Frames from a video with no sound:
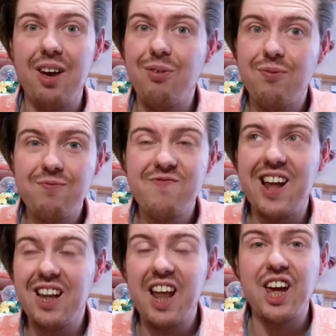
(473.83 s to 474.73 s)
it
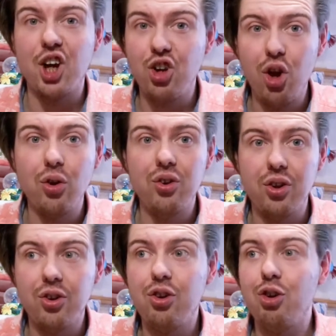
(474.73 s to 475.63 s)
felt like a
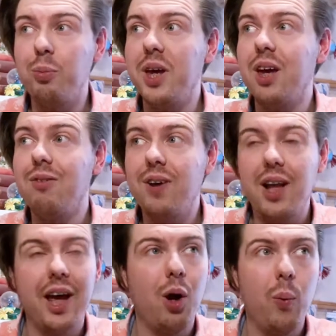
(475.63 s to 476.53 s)
nonsense to me. It
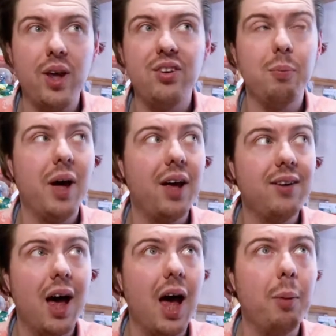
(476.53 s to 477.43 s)
felt like a waste of my
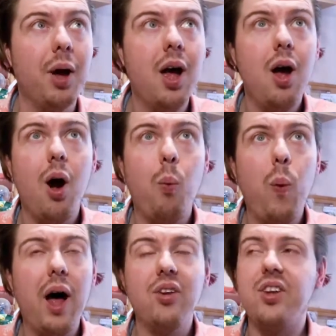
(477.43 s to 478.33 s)
time. And
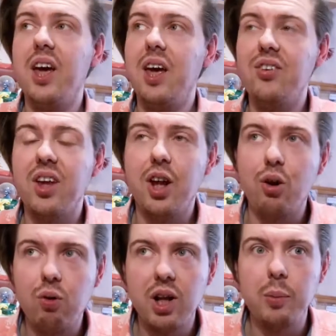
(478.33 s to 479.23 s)
whilst it is an
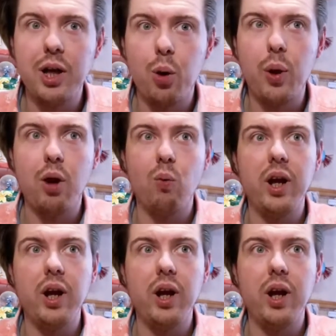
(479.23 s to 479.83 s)
incredibly quick